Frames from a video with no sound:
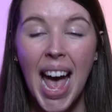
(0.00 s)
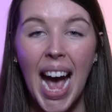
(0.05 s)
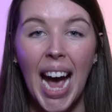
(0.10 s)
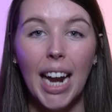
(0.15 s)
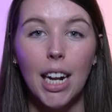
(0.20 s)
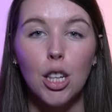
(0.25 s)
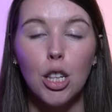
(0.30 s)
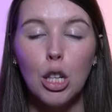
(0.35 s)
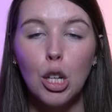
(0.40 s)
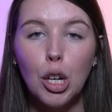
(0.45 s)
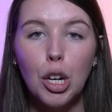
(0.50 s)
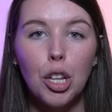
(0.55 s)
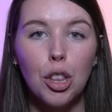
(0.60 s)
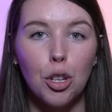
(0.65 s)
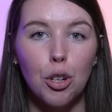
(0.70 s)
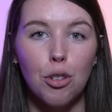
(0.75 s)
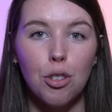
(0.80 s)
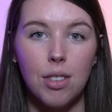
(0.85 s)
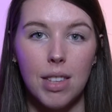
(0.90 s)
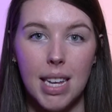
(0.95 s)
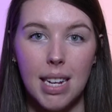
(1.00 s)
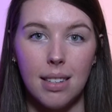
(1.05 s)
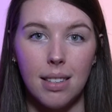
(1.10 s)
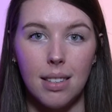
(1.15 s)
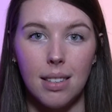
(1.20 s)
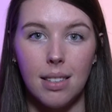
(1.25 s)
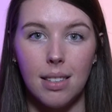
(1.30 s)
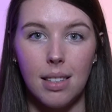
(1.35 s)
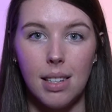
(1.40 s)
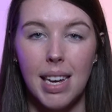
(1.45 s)
And look at those things
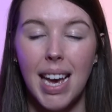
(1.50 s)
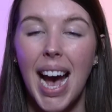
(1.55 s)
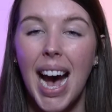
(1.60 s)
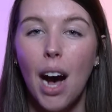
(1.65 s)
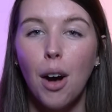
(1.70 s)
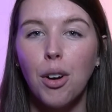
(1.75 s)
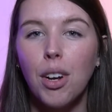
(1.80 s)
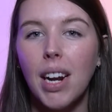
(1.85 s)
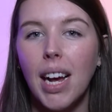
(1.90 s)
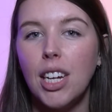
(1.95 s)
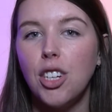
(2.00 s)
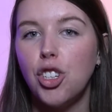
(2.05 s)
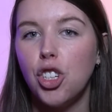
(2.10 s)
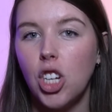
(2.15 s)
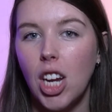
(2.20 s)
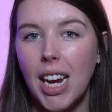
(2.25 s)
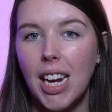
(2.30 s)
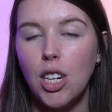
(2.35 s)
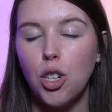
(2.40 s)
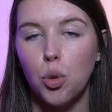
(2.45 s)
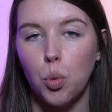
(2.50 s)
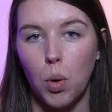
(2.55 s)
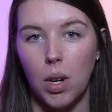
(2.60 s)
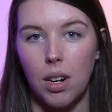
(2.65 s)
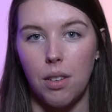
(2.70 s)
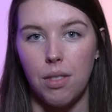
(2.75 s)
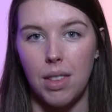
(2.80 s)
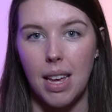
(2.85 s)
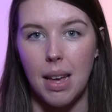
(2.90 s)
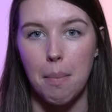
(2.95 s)
and see, how could I change one
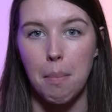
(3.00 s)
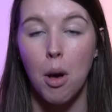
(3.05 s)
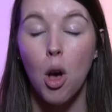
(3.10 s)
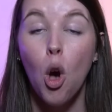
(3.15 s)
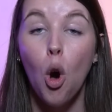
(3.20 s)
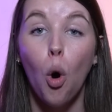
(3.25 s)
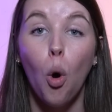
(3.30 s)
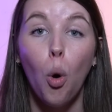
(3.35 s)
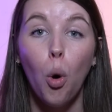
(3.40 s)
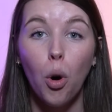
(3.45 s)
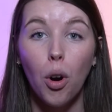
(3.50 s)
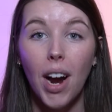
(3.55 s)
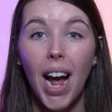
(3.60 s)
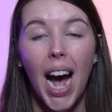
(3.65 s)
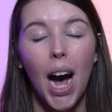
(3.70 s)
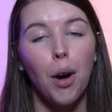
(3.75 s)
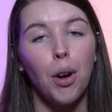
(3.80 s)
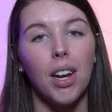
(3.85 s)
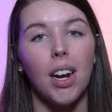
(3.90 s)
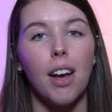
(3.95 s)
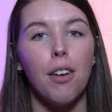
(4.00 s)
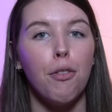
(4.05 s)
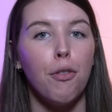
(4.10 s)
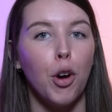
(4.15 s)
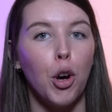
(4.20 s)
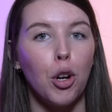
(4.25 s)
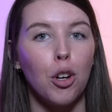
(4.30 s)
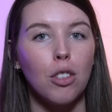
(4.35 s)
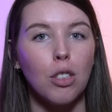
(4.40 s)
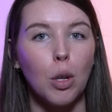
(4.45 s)
of them? Or how could I
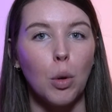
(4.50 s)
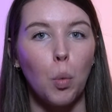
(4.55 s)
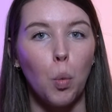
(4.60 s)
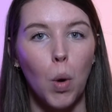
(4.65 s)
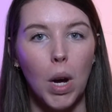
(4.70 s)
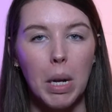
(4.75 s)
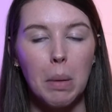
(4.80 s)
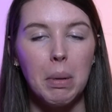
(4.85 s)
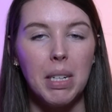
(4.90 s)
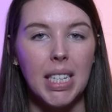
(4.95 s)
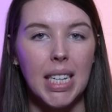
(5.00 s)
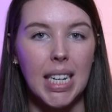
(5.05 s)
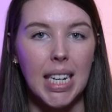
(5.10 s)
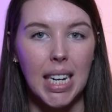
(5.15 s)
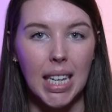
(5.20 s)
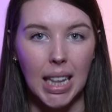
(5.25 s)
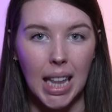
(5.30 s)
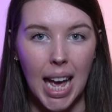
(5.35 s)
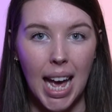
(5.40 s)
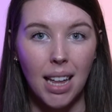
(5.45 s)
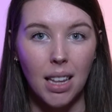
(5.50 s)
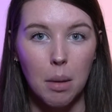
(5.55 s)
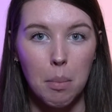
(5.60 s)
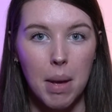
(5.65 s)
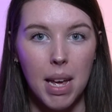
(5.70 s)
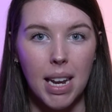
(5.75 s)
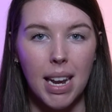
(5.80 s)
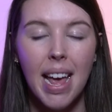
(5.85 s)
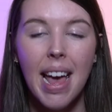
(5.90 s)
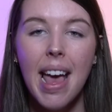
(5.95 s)
focus on one particular
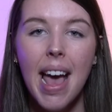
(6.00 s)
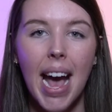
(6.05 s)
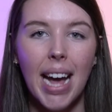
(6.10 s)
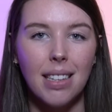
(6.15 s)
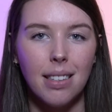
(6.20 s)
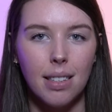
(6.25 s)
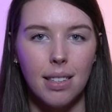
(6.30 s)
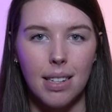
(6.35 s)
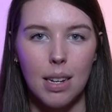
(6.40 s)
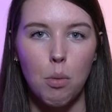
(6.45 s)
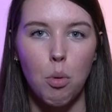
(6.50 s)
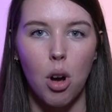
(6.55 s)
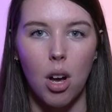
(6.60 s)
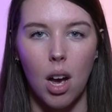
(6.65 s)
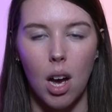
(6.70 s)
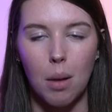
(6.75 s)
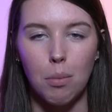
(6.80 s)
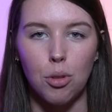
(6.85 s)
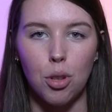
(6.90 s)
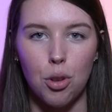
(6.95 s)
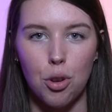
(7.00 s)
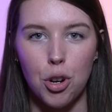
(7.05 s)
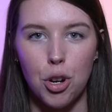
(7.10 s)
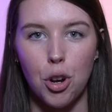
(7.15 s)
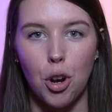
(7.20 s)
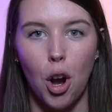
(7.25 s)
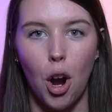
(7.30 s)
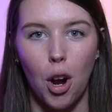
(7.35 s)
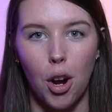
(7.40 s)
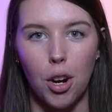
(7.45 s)
element and see what comes through
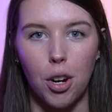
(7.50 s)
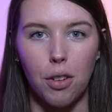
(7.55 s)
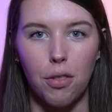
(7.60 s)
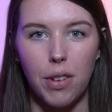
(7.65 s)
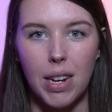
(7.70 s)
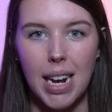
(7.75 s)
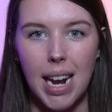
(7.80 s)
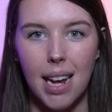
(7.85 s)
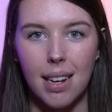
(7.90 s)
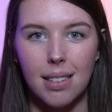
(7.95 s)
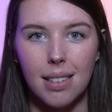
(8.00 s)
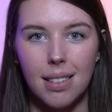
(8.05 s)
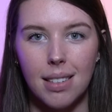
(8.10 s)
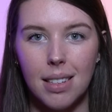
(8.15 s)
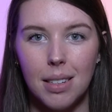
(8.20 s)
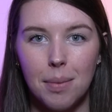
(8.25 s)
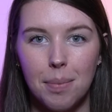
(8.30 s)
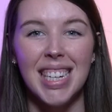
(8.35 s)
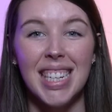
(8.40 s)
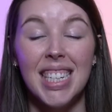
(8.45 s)
your choreography next?